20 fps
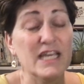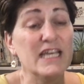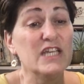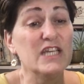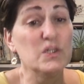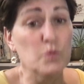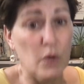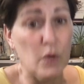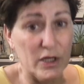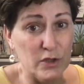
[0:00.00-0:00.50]

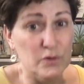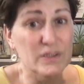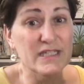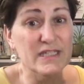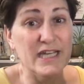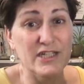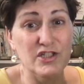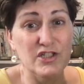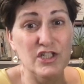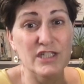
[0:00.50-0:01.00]
Is what you
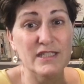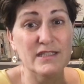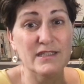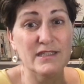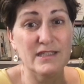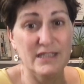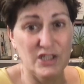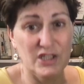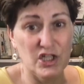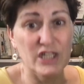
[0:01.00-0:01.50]
said
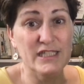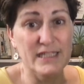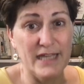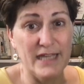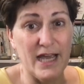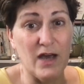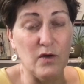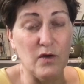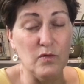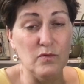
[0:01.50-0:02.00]
just
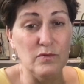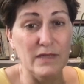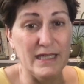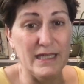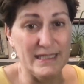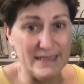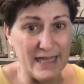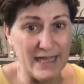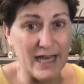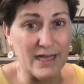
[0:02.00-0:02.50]
now,
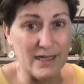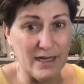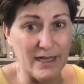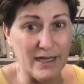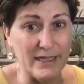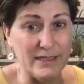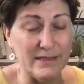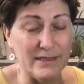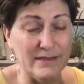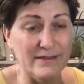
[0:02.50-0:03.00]
is that
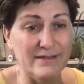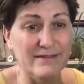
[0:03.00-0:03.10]
kind?